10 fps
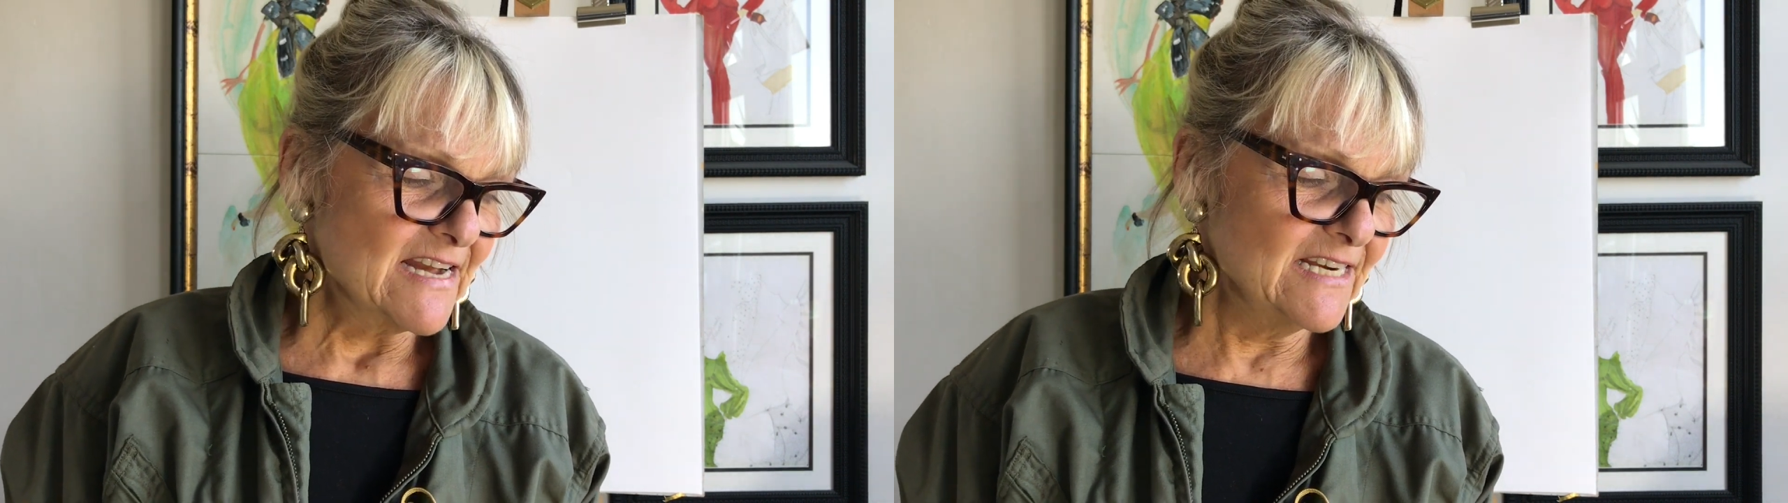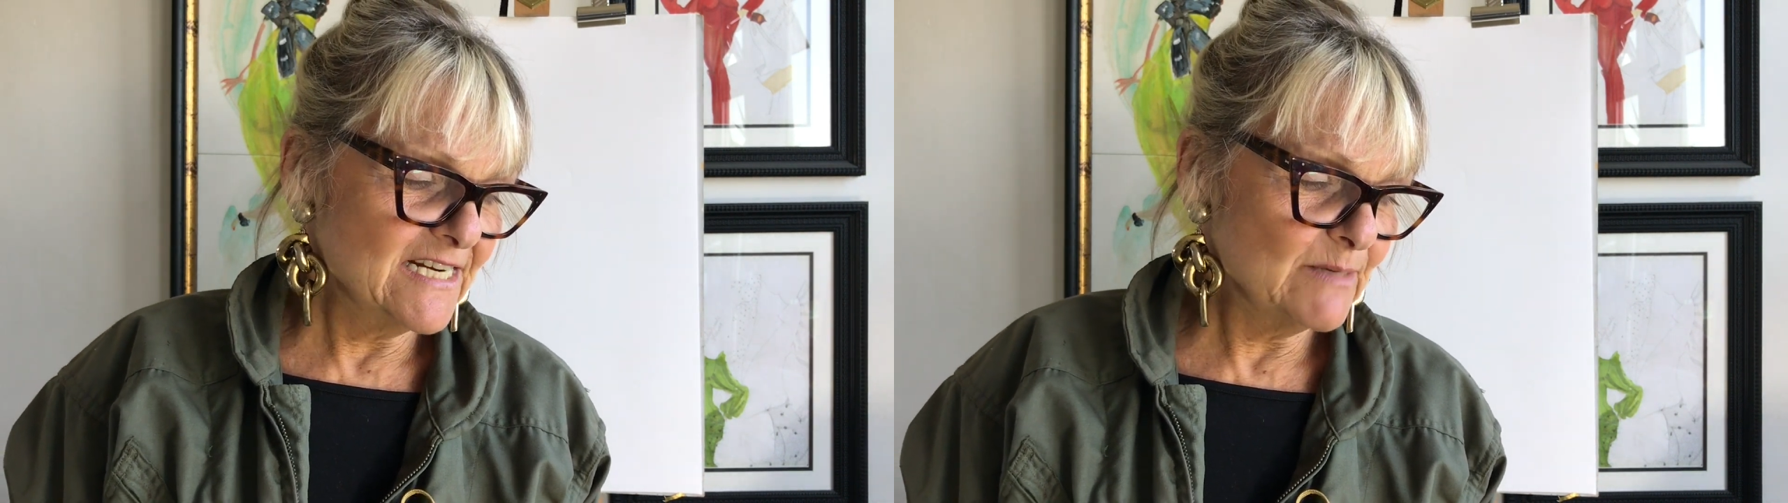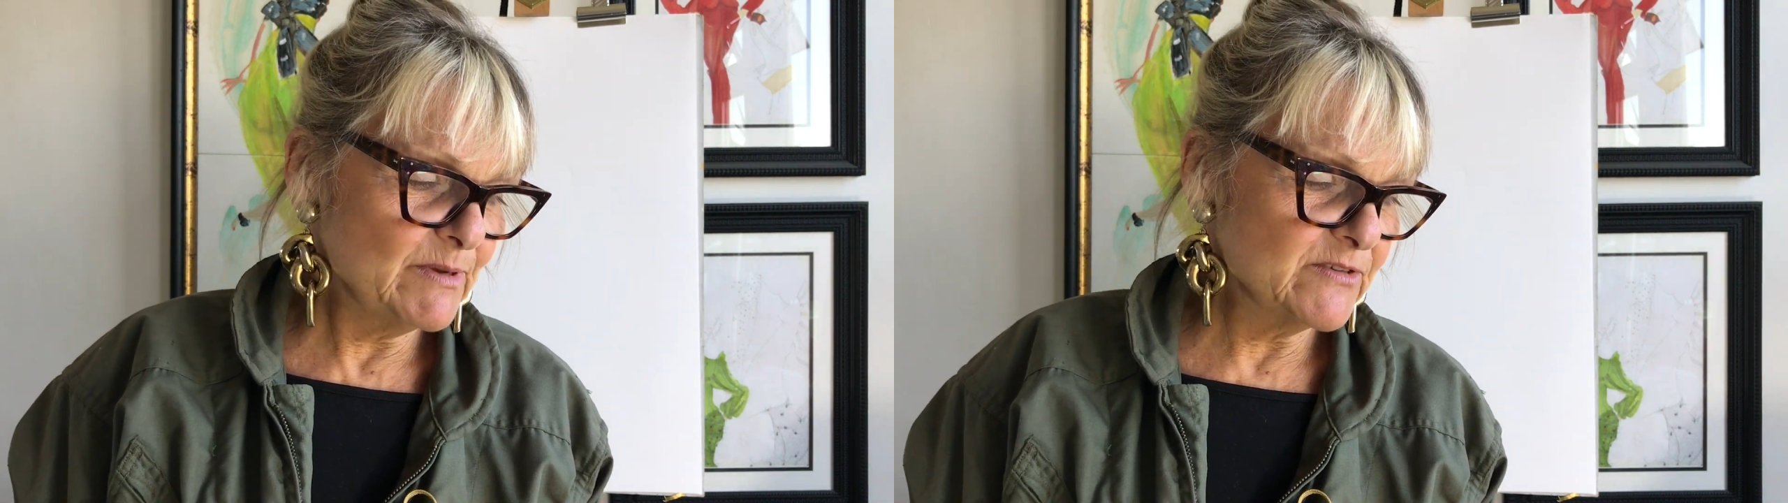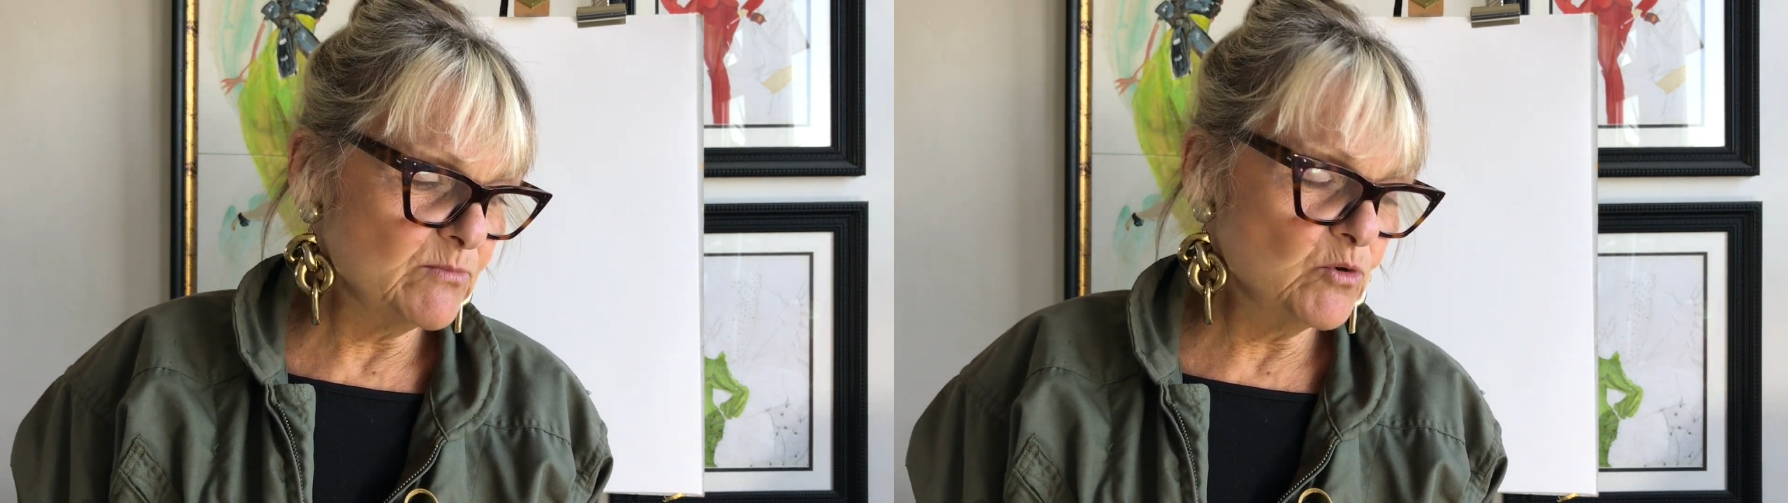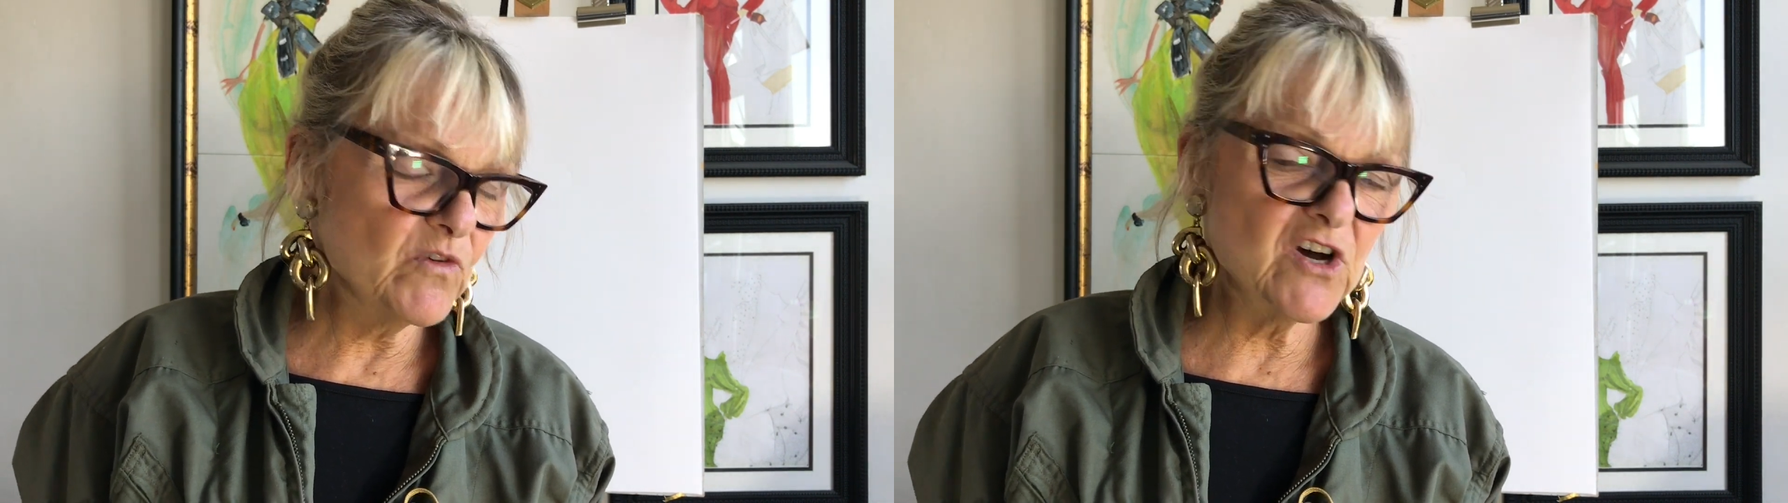a little bit of
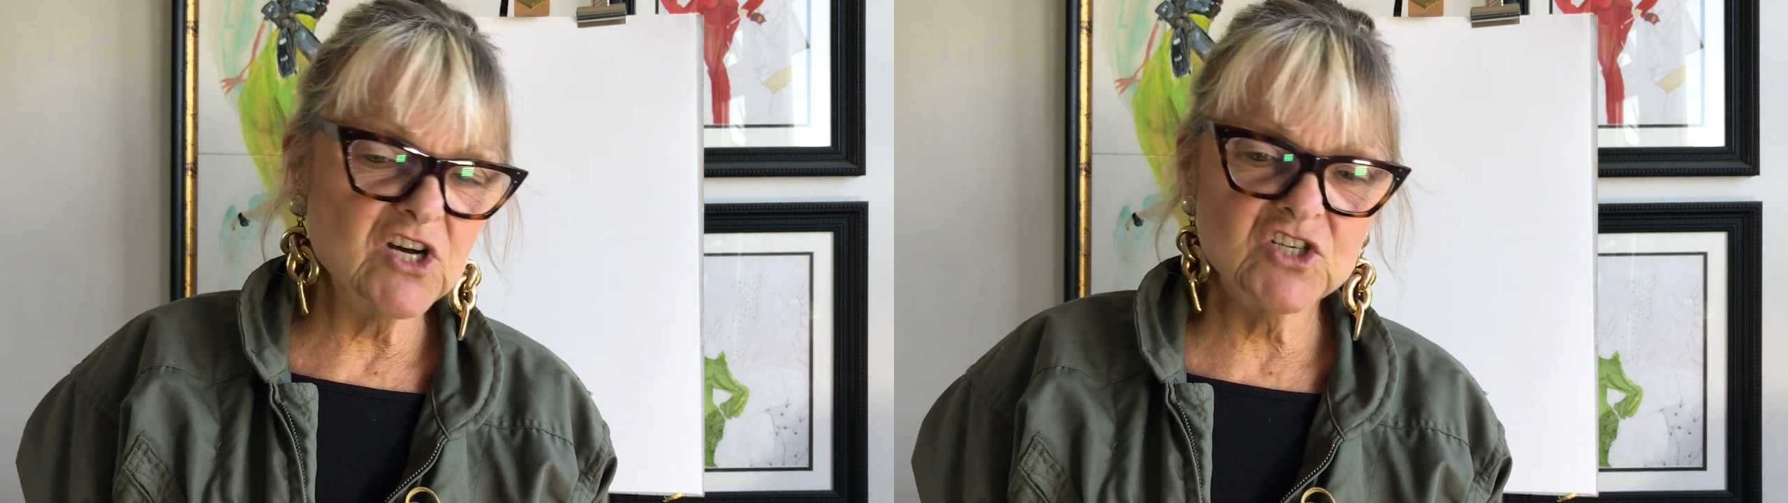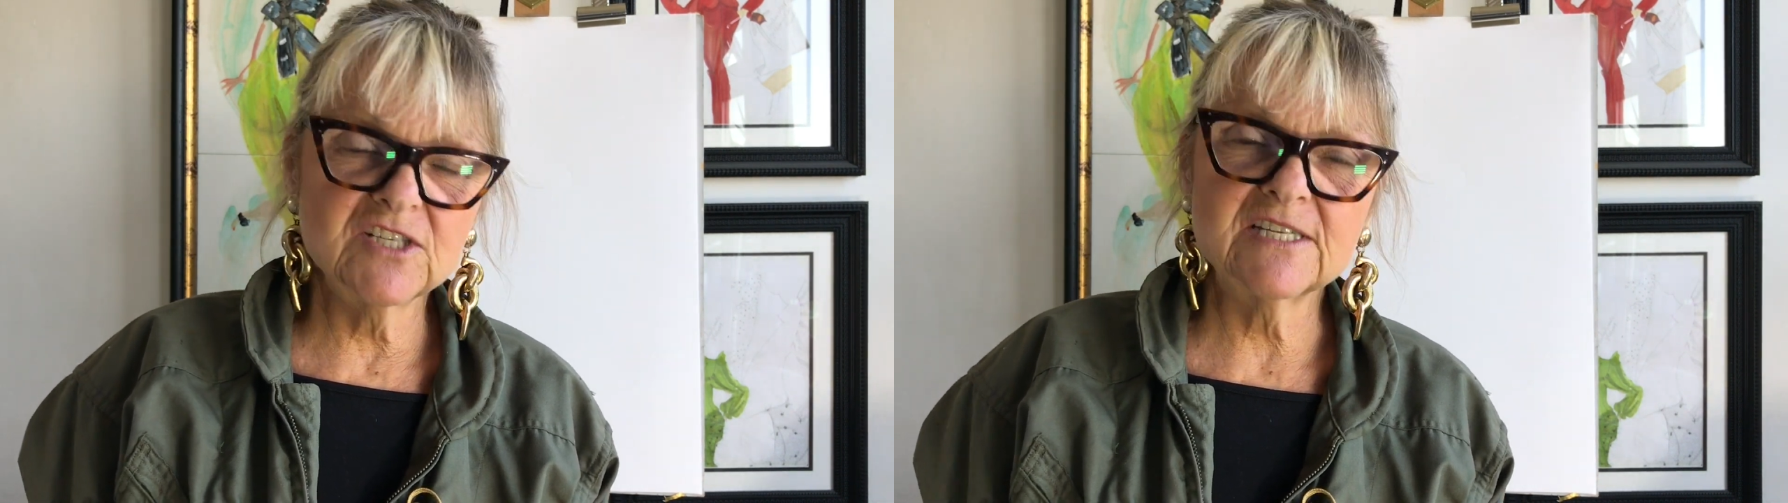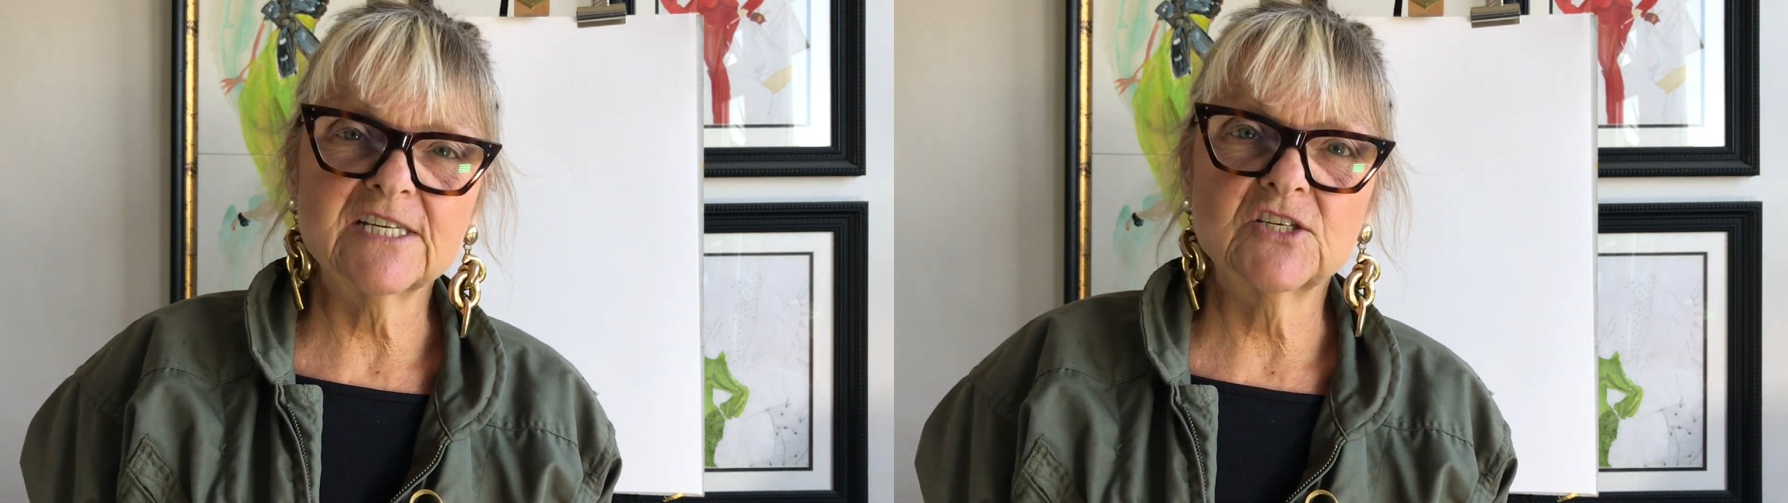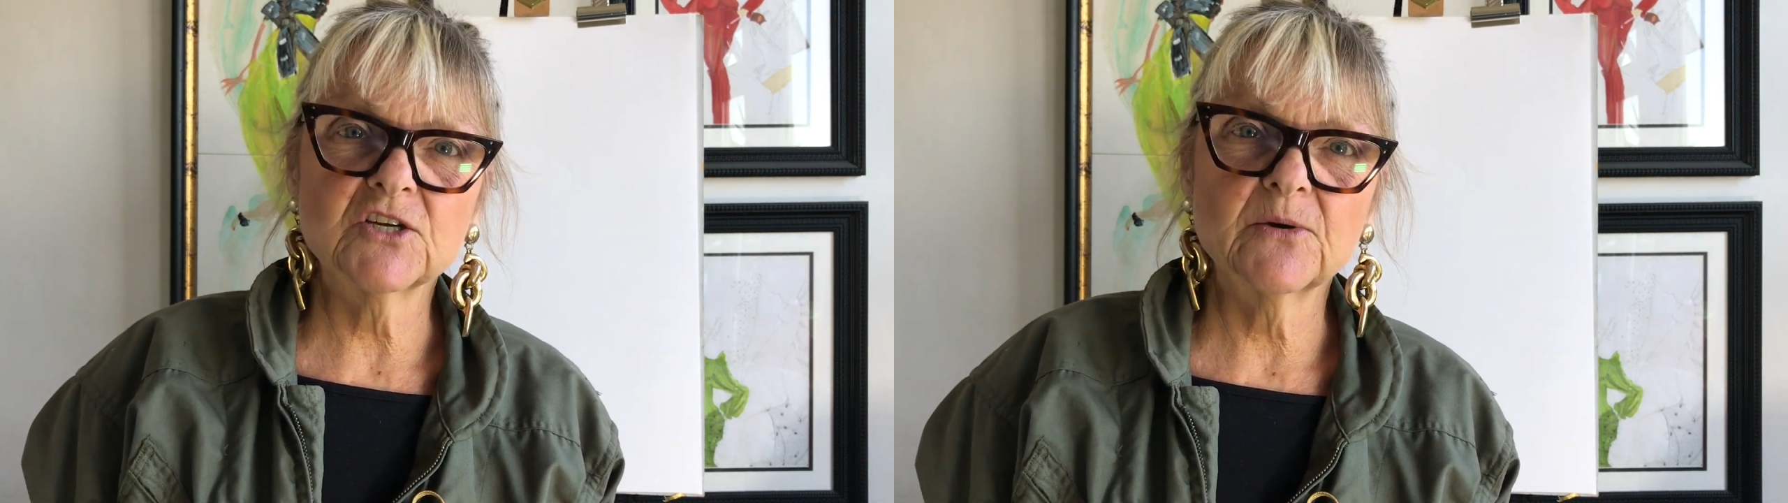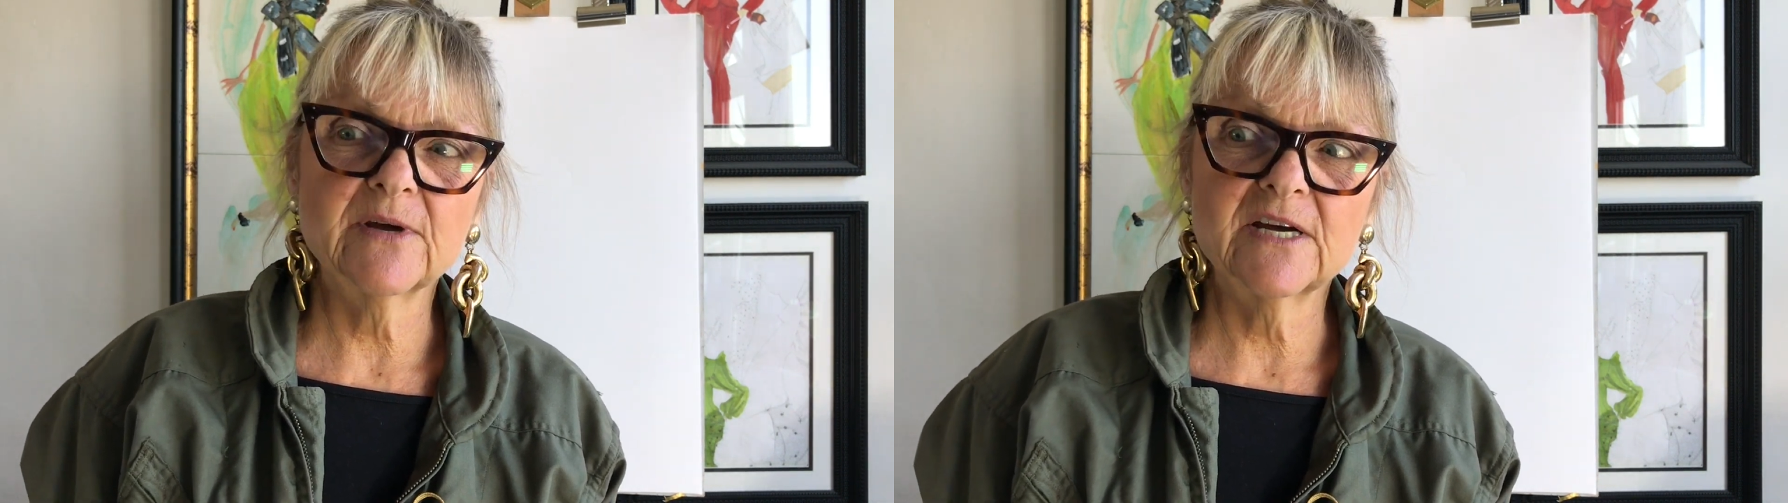more of urgency
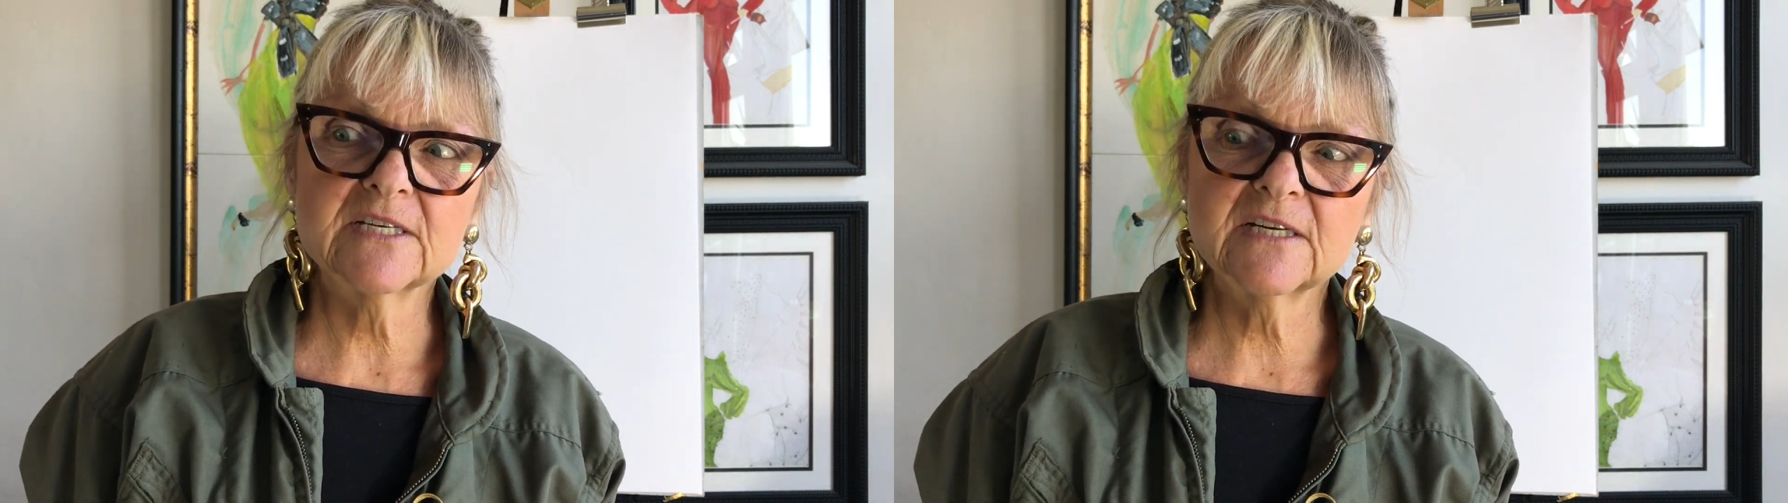to it,